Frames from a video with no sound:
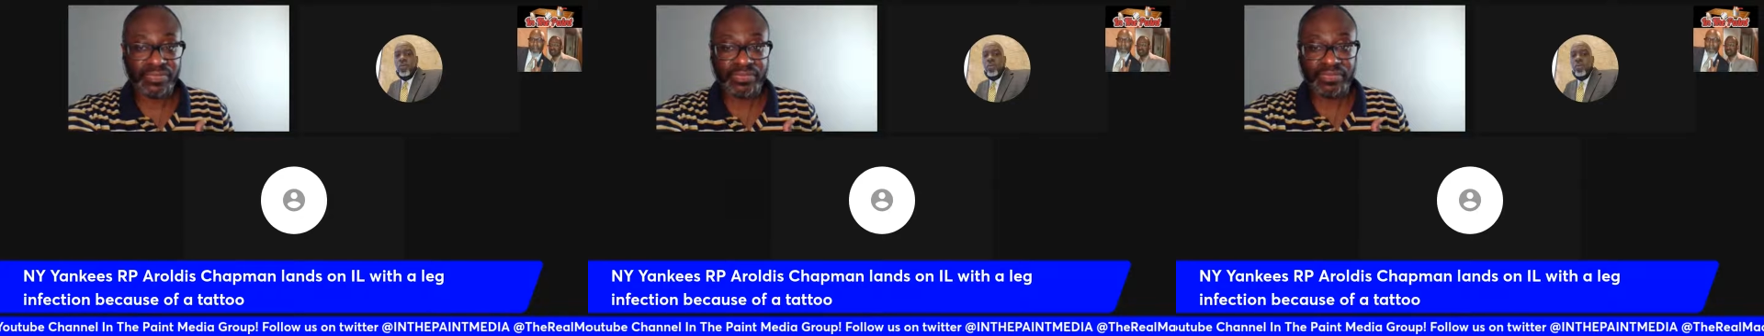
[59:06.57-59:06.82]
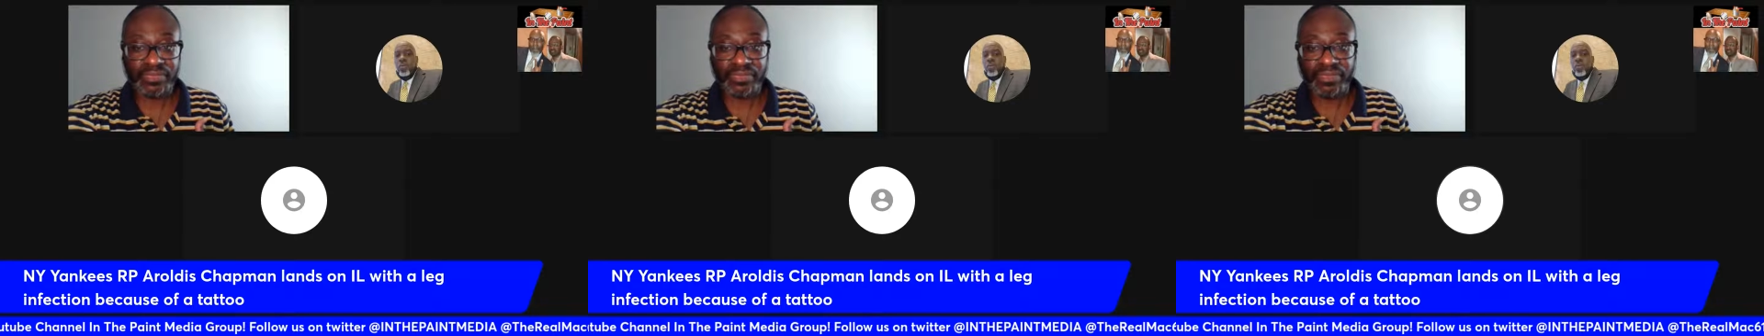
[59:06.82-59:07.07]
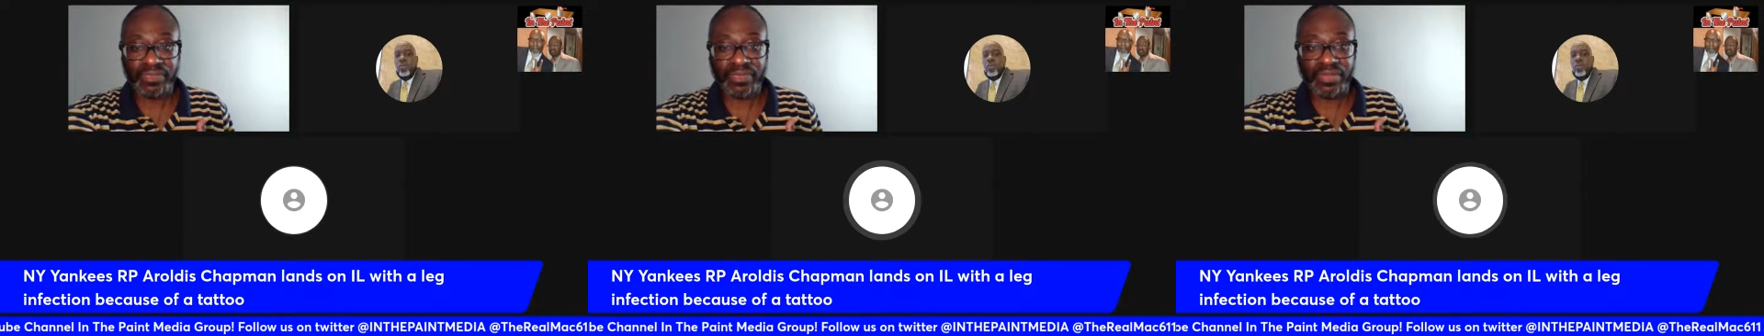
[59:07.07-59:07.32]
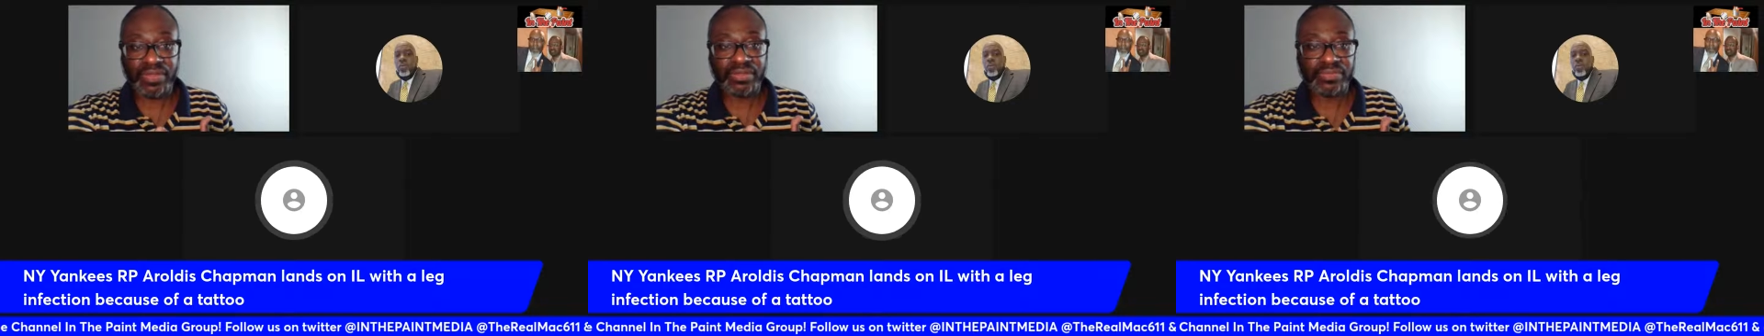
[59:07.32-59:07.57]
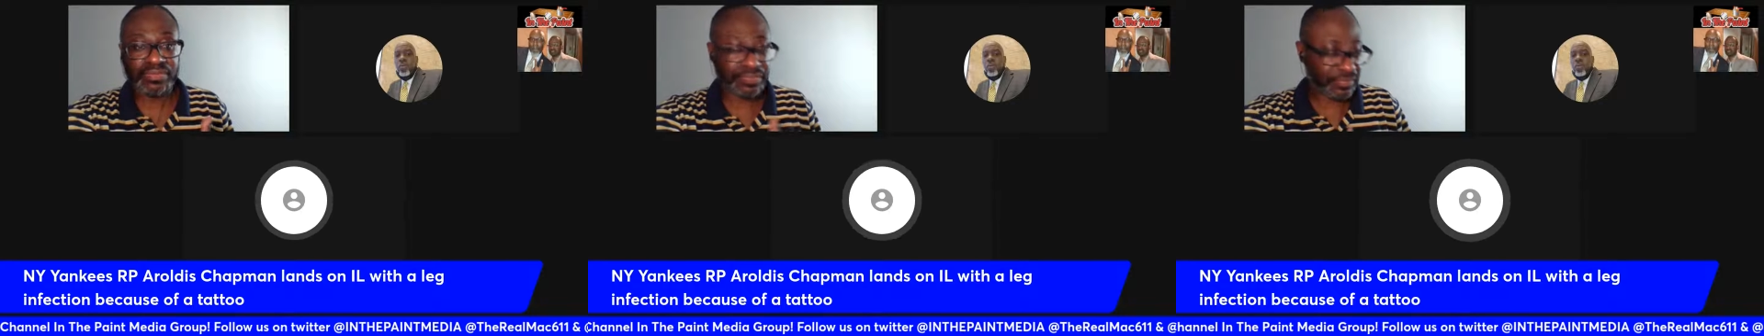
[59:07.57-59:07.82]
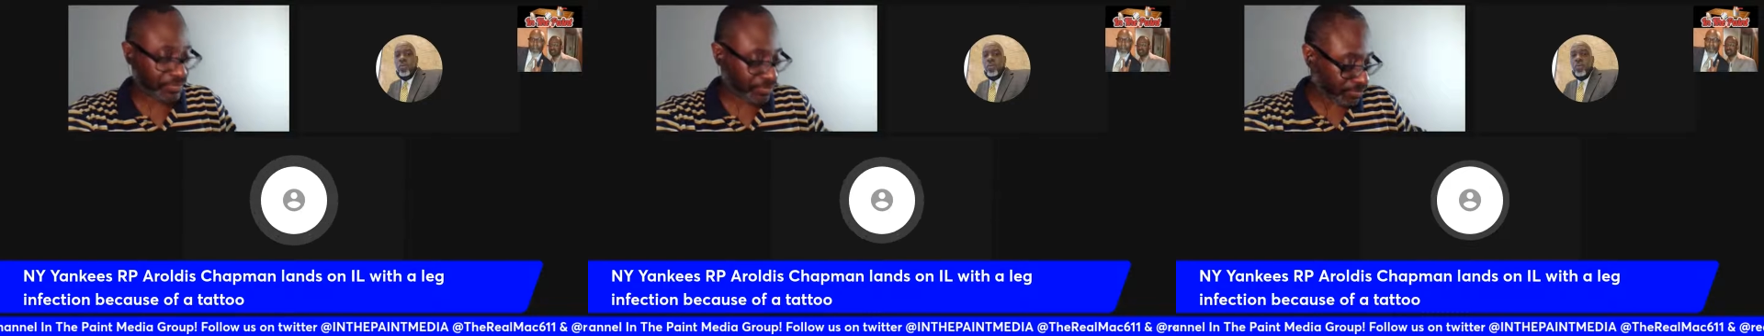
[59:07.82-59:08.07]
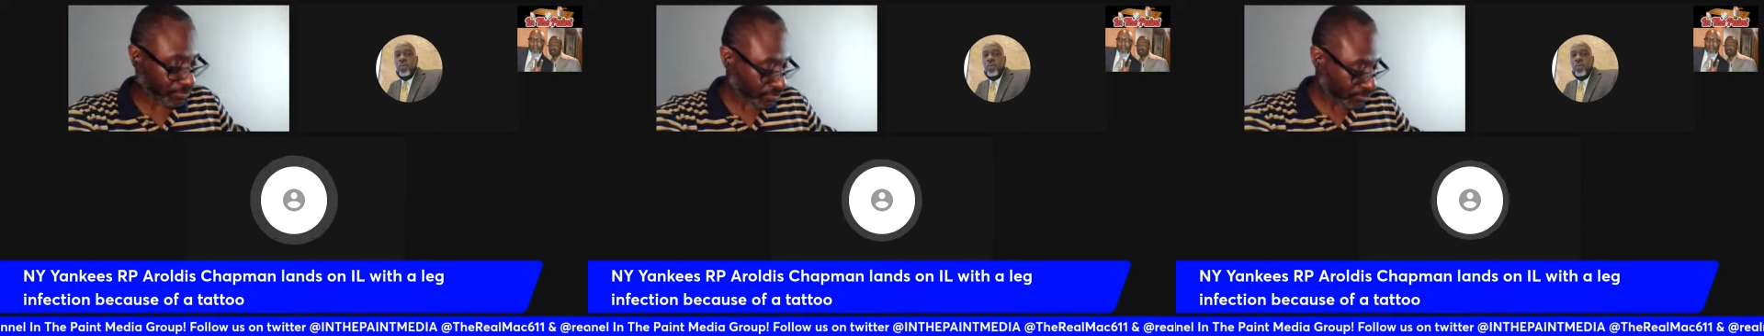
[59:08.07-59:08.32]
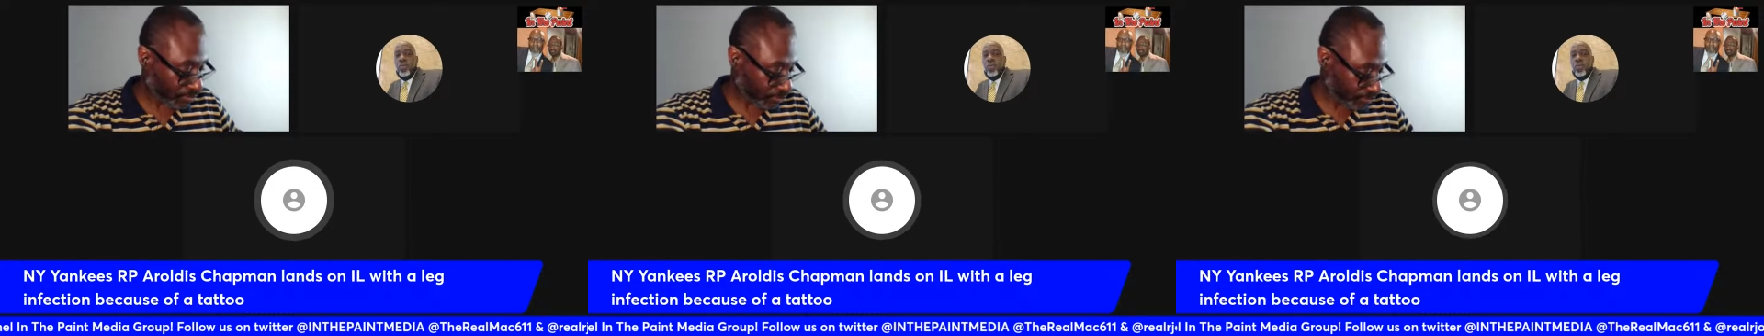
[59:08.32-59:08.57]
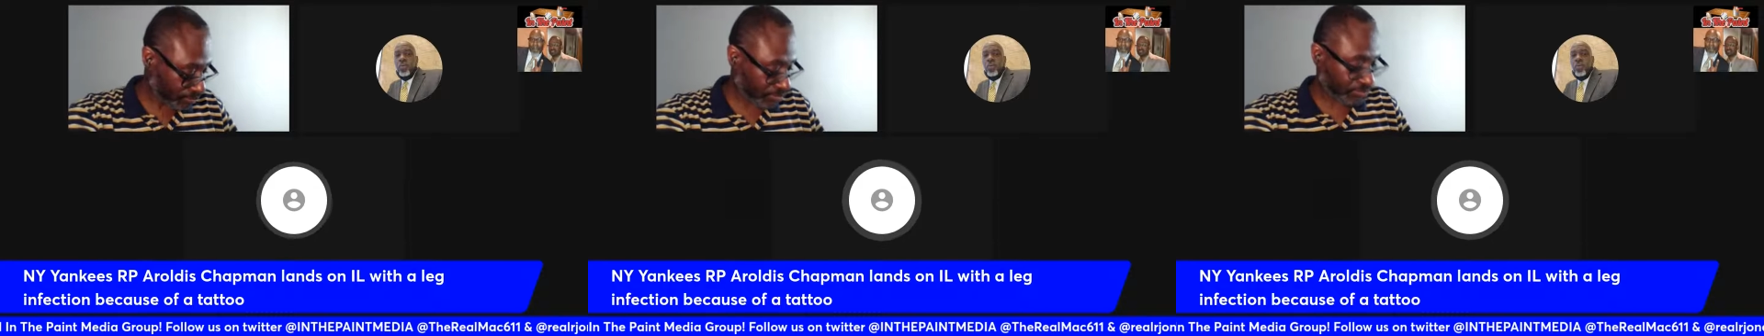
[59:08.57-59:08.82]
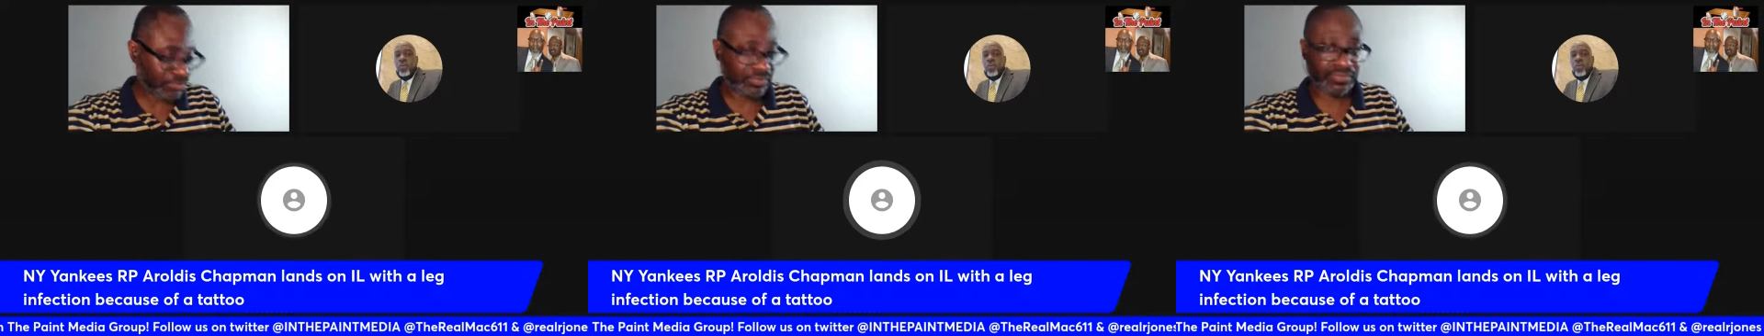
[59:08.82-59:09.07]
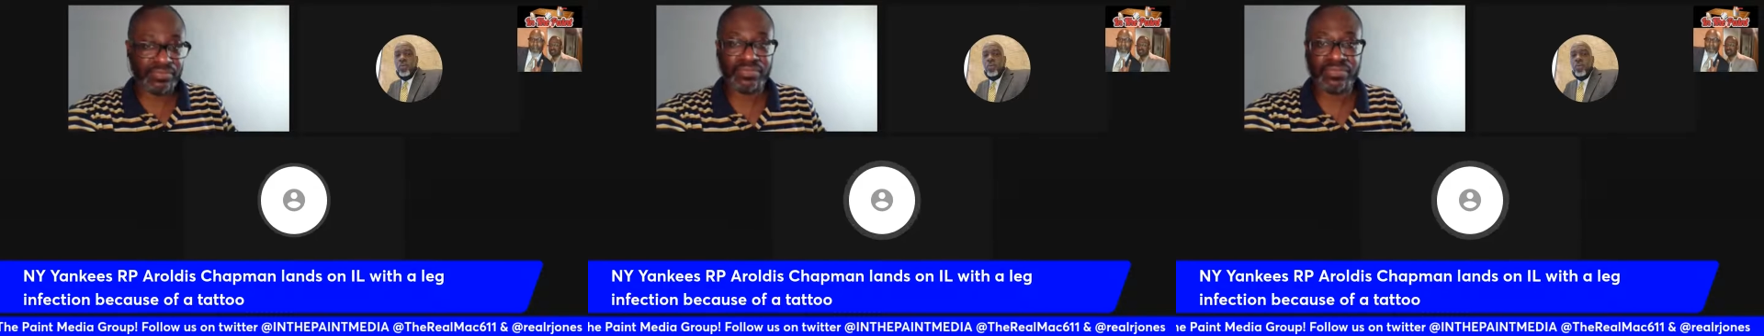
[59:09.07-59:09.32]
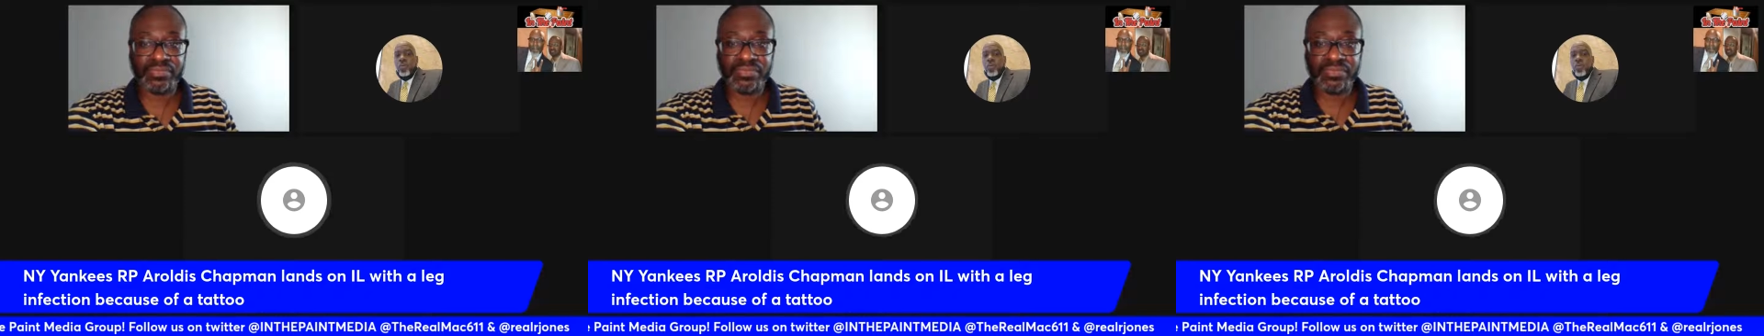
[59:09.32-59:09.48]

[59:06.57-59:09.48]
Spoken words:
He got that Russell Westbrook motor.